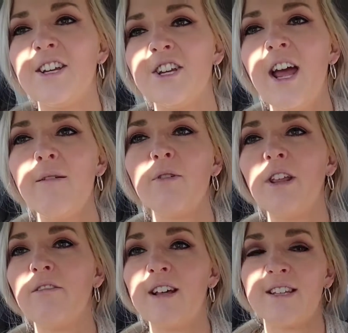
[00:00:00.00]
I am
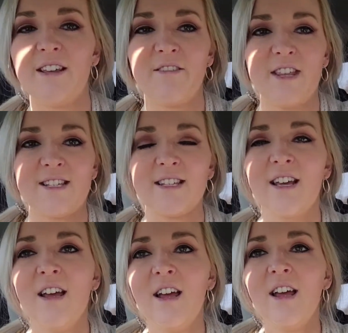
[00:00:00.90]
really wrestling with this
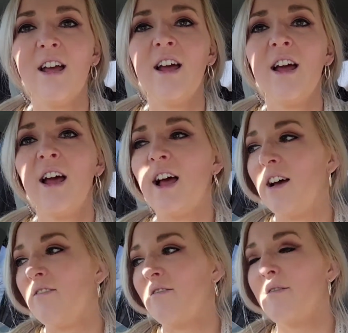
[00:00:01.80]

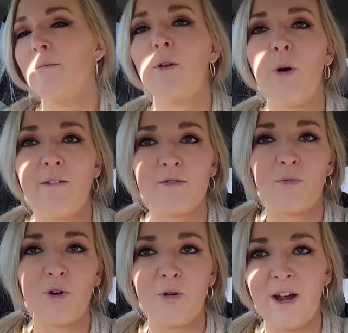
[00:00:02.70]
Midwives
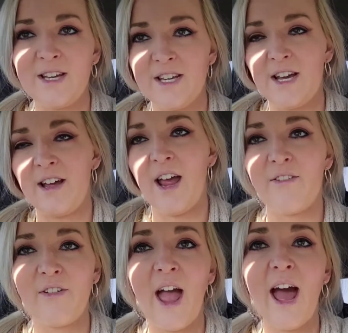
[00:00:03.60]
Brew idea.
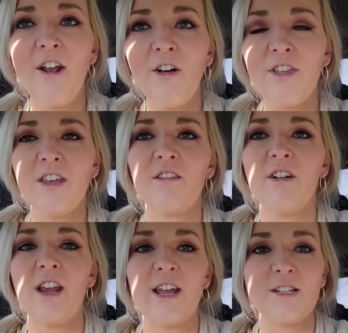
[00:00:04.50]
I've had all the
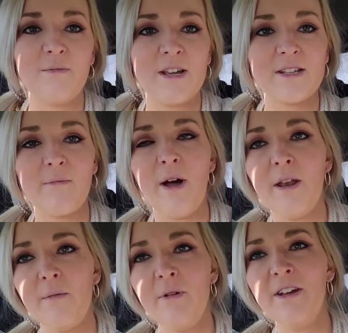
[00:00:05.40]
ingredients because I bought
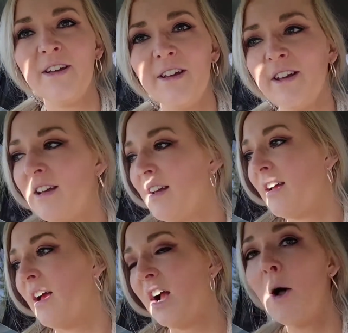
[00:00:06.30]
them
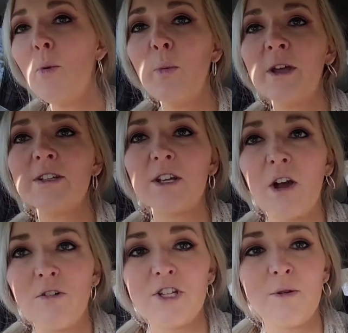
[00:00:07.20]
a couple weeks
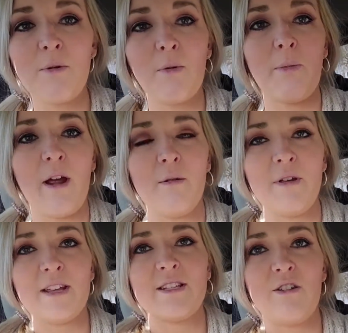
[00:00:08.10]
ago just to be prepared,
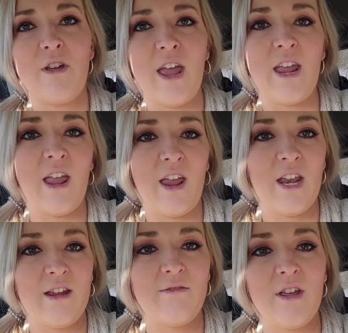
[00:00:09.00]
because you can't get
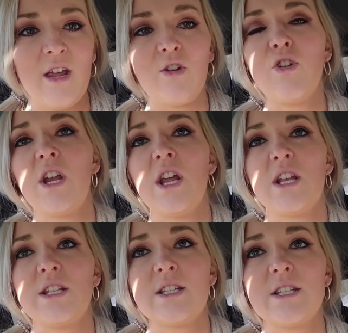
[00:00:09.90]
any of the
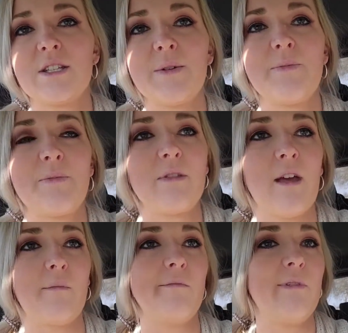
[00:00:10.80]
ingredients
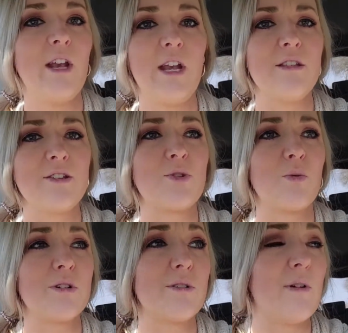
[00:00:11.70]
in any of the
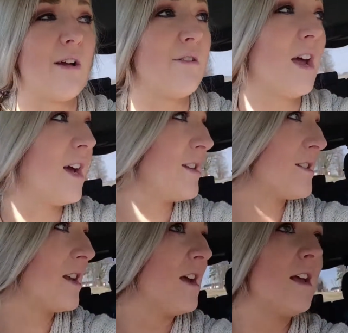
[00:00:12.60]
stores around
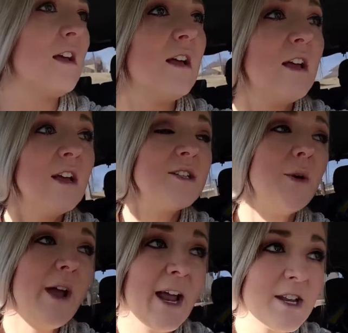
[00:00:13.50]
us. So
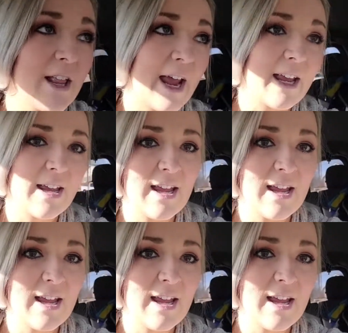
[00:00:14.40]
I had to like